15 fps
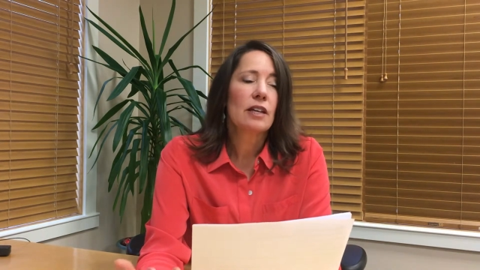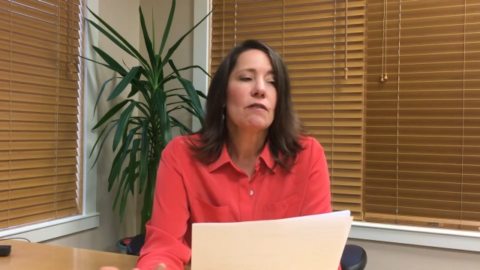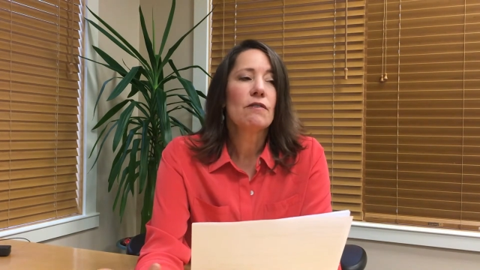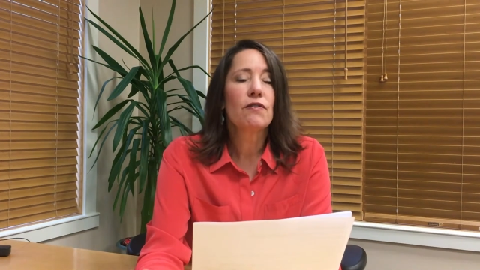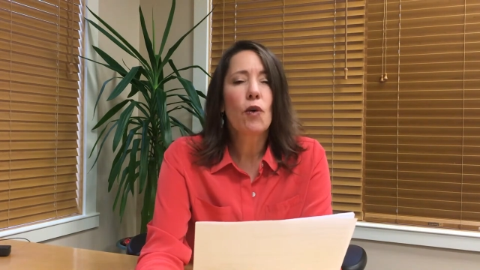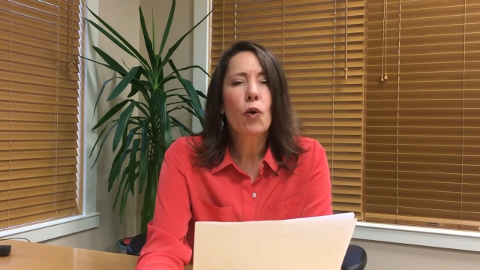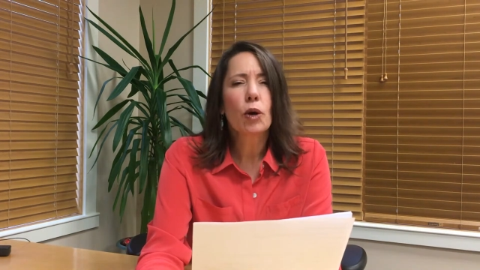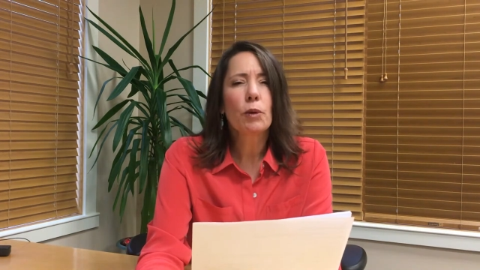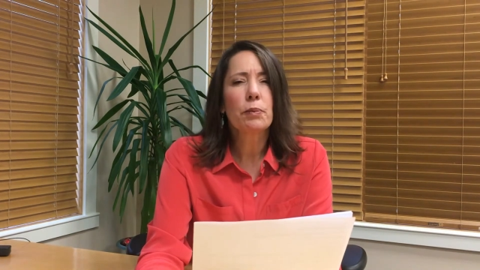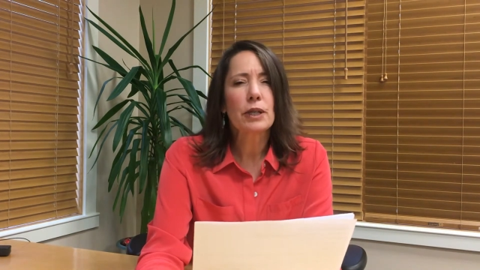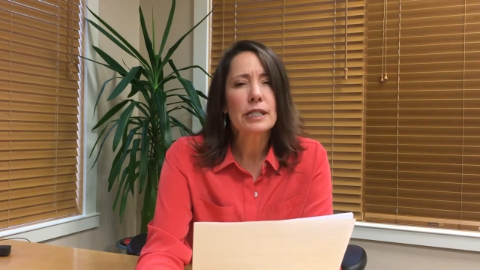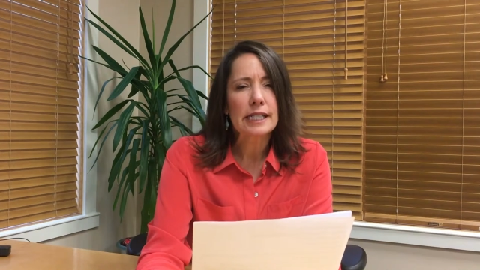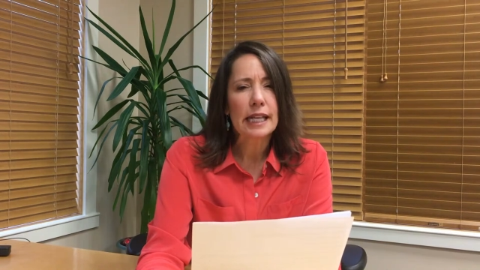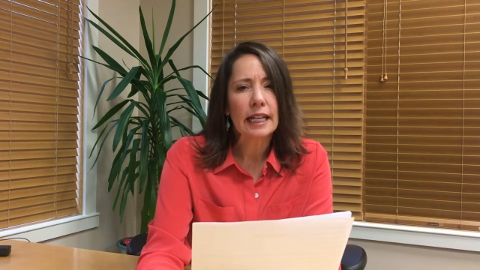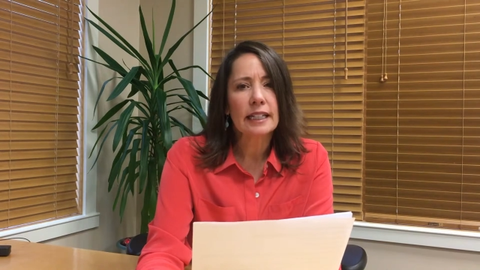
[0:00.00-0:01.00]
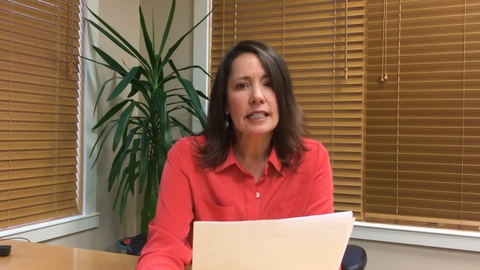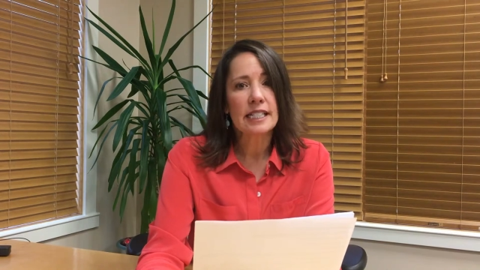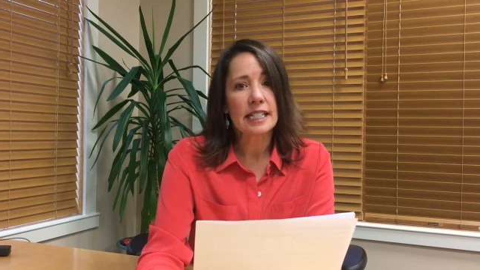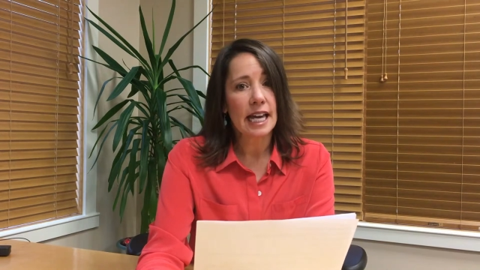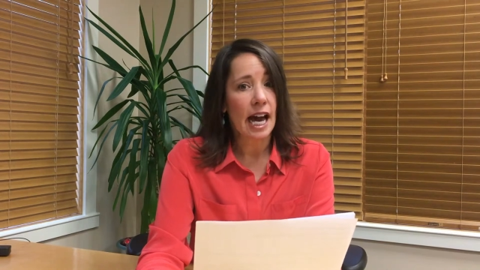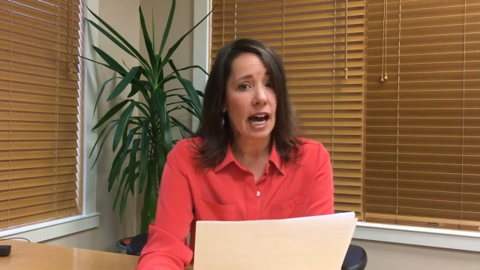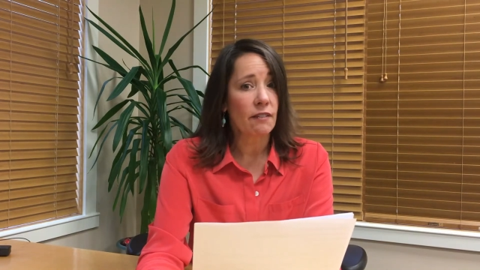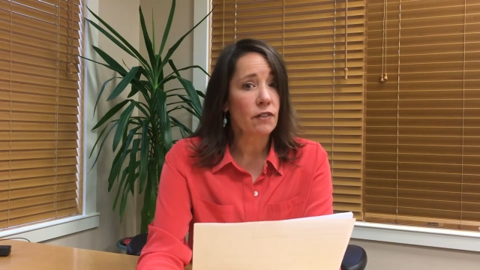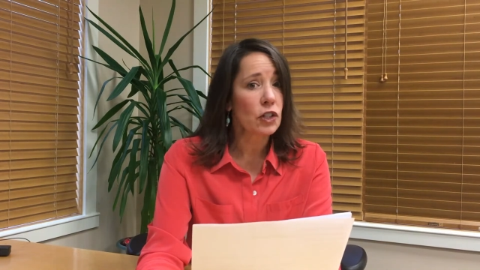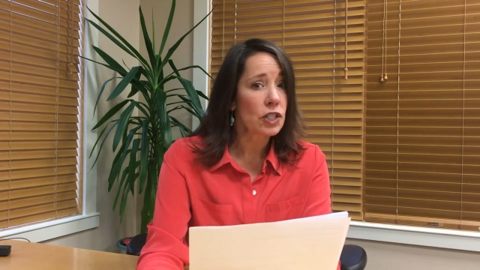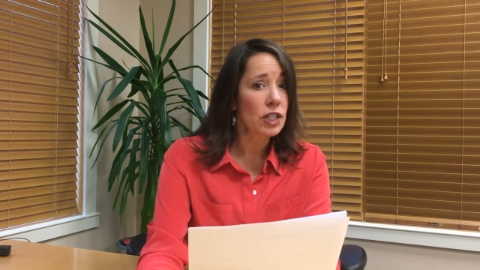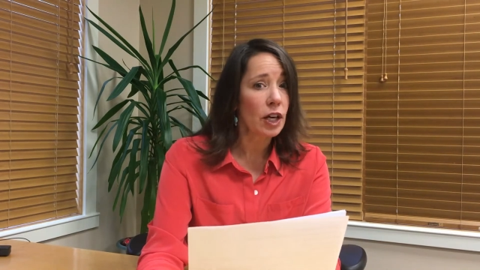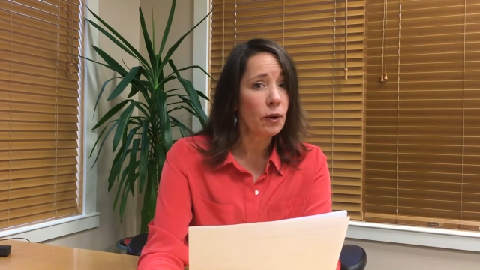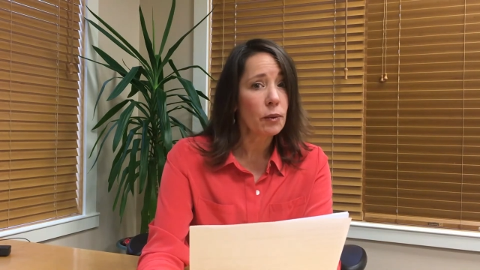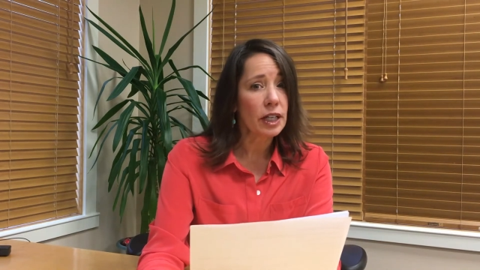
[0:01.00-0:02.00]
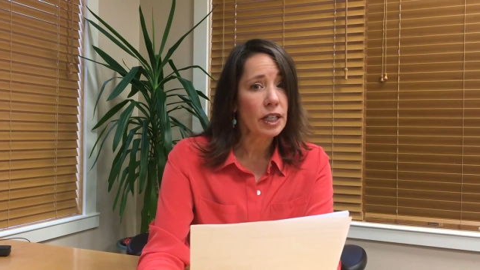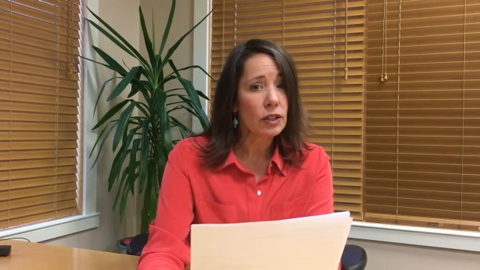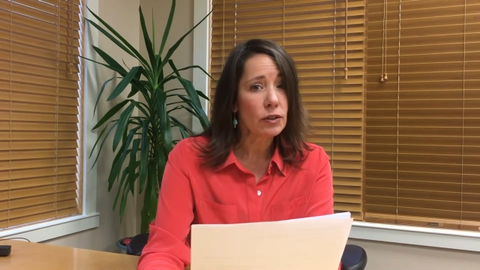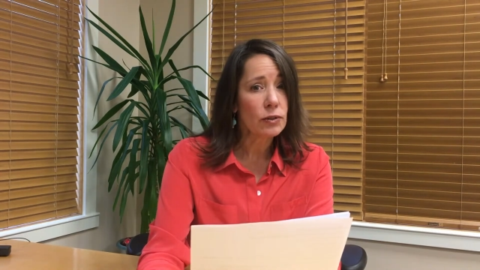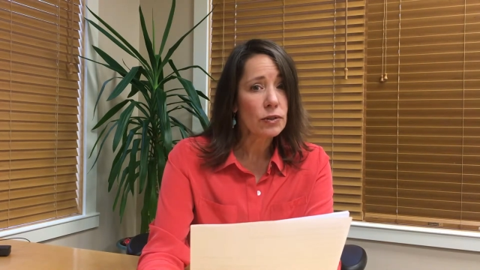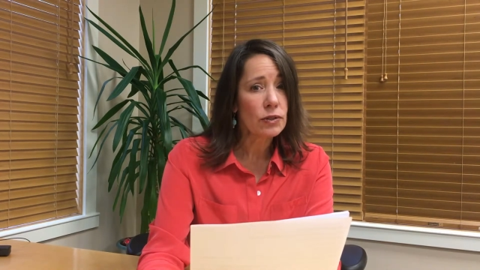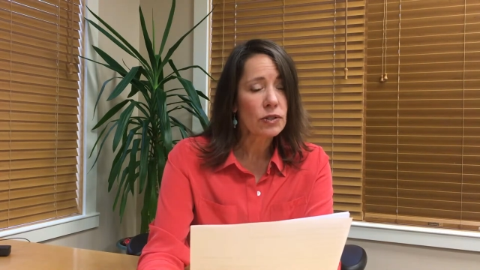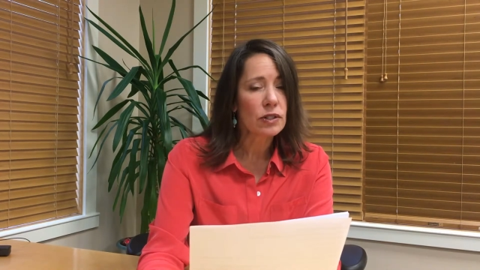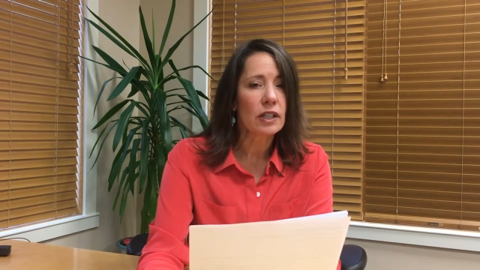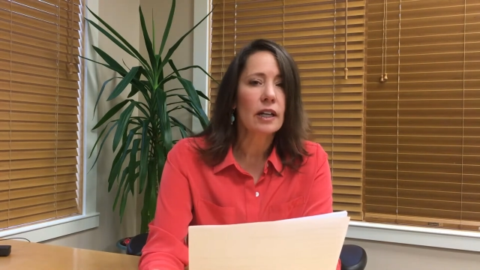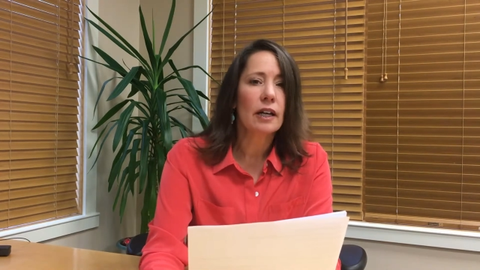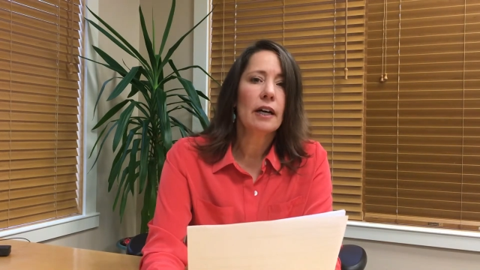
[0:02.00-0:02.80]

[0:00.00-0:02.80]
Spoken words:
4% is the average that we use.